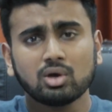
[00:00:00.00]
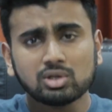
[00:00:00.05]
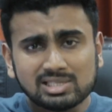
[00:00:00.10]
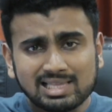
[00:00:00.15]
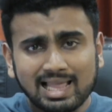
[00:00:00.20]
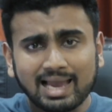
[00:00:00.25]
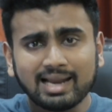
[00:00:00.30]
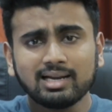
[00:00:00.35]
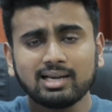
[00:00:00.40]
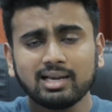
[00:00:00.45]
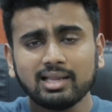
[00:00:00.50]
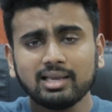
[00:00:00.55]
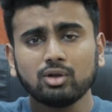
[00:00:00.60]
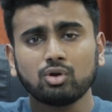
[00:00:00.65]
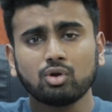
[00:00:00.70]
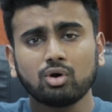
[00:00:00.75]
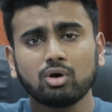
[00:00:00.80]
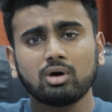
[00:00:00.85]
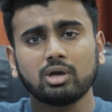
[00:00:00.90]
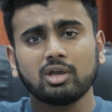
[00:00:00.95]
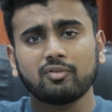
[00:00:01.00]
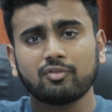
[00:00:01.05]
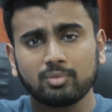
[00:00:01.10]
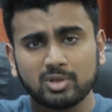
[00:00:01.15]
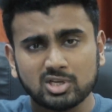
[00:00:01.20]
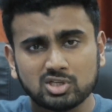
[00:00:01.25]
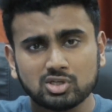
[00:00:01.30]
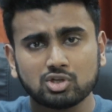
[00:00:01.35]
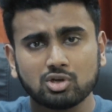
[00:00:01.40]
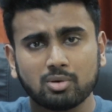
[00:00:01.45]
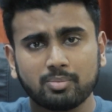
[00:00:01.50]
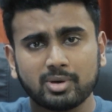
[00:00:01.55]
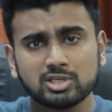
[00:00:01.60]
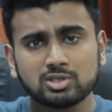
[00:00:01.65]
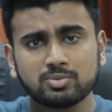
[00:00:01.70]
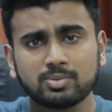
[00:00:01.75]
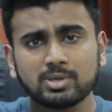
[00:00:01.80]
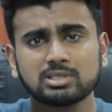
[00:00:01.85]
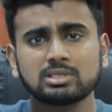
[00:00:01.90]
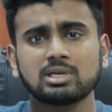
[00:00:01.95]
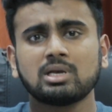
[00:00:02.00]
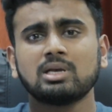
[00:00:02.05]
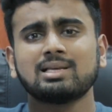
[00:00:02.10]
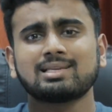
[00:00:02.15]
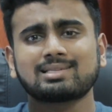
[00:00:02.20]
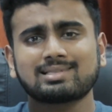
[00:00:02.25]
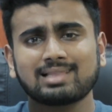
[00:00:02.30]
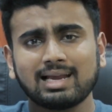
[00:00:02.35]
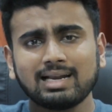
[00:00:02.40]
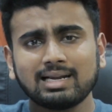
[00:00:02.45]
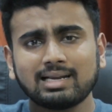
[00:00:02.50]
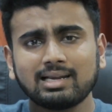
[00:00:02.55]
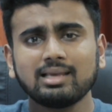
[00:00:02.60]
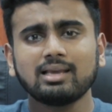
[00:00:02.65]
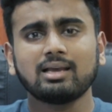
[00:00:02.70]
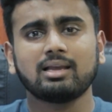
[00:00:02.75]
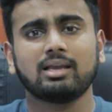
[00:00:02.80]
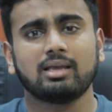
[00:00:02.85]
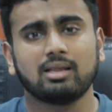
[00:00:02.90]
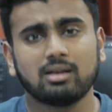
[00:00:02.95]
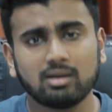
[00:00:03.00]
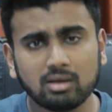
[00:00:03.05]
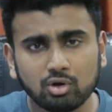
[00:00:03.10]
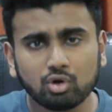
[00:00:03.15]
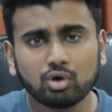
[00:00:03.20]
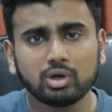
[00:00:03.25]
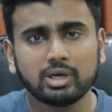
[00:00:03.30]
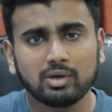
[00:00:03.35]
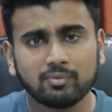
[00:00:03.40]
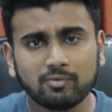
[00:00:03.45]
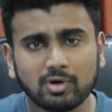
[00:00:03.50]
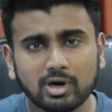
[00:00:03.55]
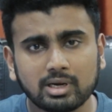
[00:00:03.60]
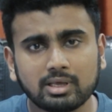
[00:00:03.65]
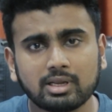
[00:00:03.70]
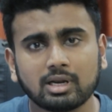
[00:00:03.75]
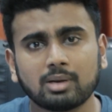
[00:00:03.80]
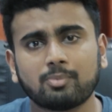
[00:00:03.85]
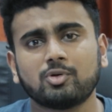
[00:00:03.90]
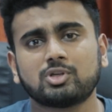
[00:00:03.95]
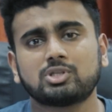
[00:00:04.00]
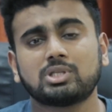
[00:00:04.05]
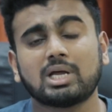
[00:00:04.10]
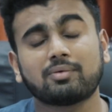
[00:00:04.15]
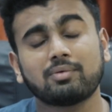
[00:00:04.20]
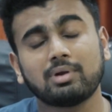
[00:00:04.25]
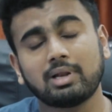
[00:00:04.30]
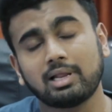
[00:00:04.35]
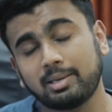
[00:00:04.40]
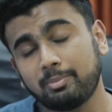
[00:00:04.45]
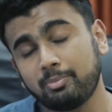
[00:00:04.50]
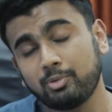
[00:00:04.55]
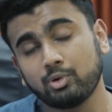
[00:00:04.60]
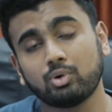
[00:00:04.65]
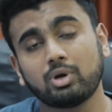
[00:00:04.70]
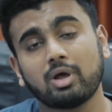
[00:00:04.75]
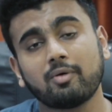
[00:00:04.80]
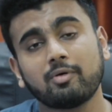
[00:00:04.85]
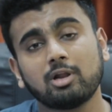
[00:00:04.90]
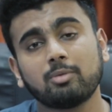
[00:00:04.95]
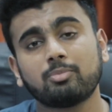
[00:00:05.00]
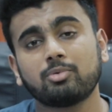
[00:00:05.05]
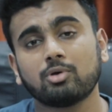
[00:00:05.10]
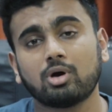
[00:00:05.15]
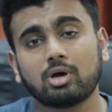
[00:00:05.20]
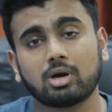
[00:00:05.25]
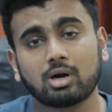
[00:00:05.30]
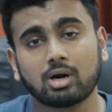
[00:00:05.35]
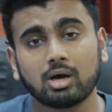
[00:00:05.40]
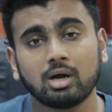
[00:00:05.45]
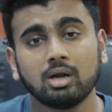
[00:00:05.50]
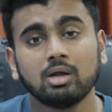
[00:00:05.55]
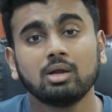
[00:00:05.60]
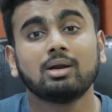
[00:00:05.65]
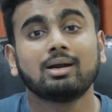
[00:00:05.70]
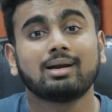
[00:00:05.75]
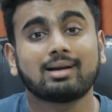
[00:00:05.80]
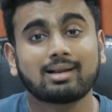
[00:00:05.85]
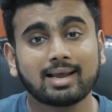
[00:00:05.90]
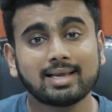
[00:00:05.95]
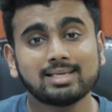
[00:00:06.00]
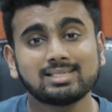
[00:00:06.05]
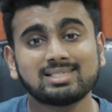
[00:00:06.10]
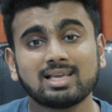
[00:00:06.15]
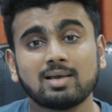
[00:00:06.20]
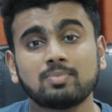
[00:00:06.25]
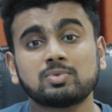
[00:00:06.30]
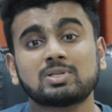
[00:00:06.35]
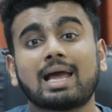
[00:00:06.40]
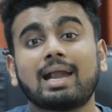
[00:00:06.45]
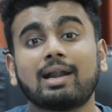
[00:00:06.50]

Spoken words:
Slightly, if this is your bench press, slightly inward grip, which that will help you develop your triceps.